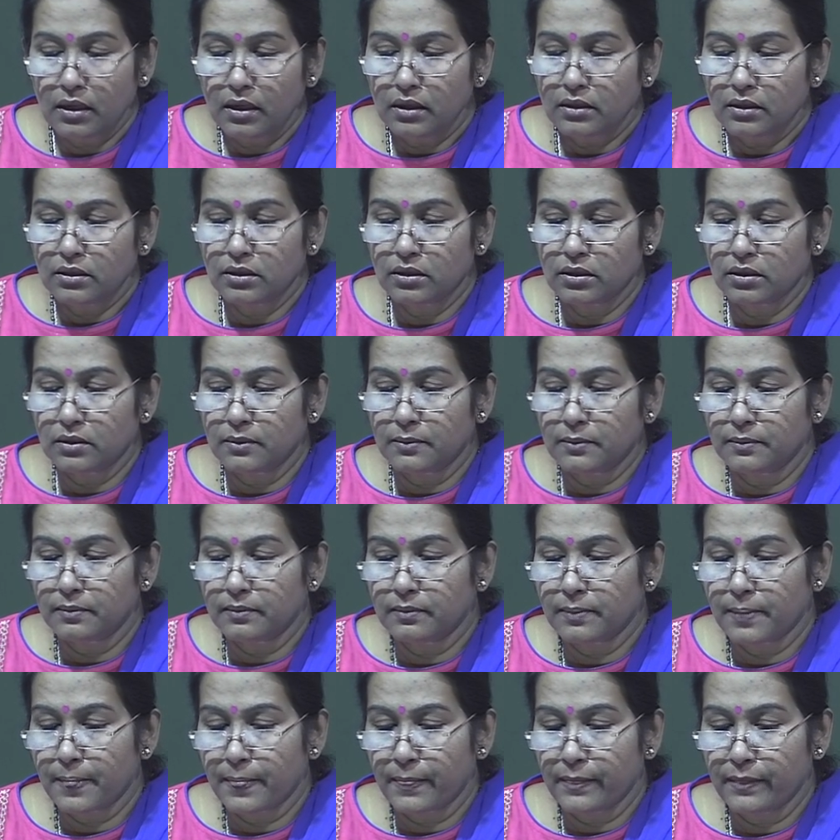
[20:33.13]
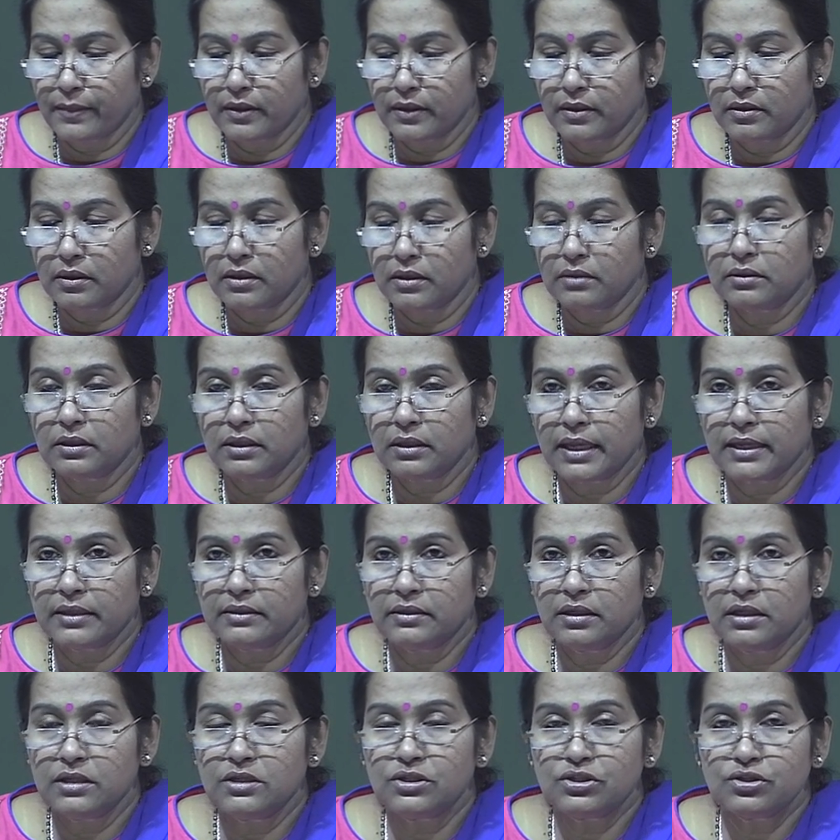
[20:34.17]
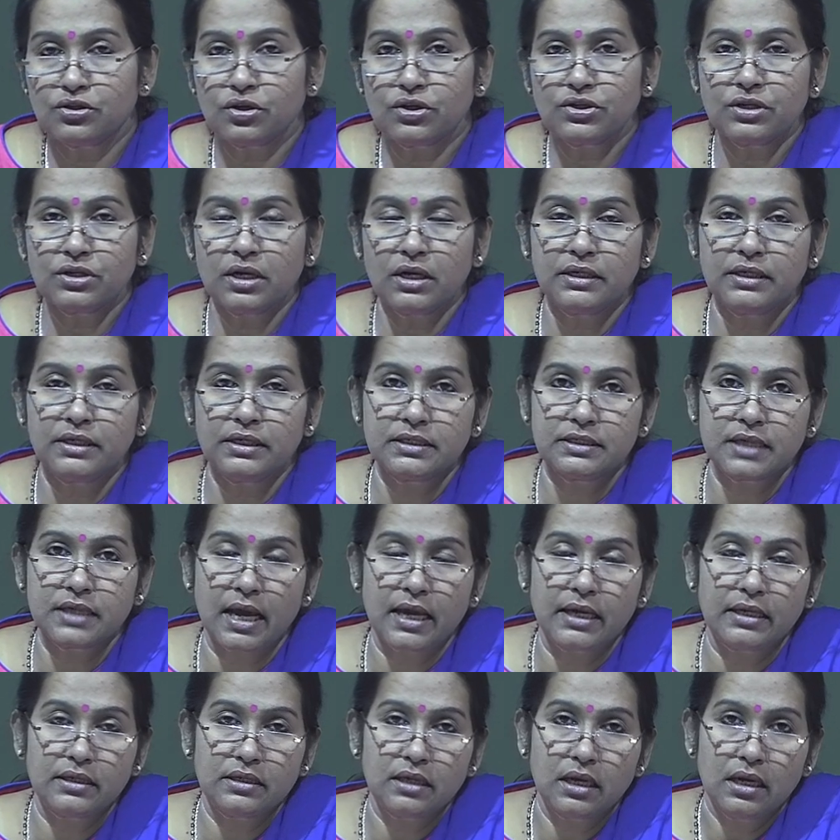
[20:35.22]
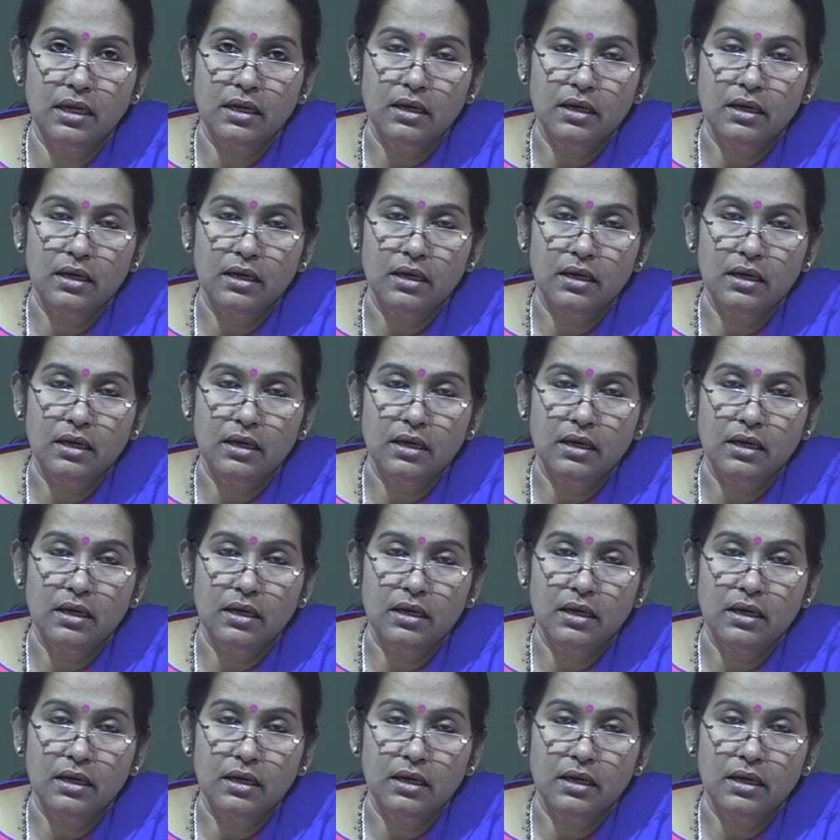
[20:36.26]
the like the instructional design,